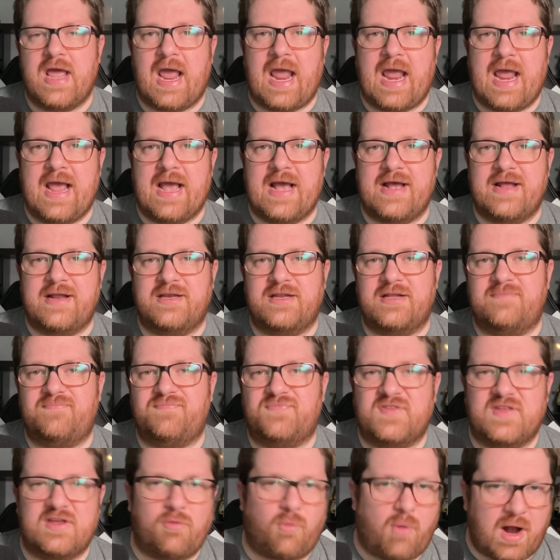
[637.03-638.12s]
and
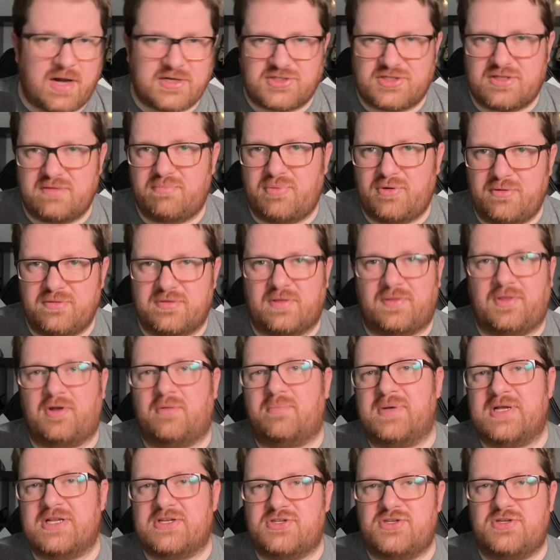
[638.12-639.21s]
watch the booth a little
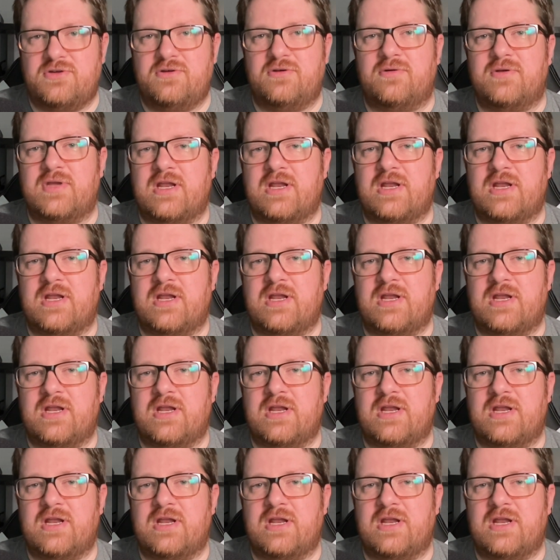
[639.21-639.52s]
bit too.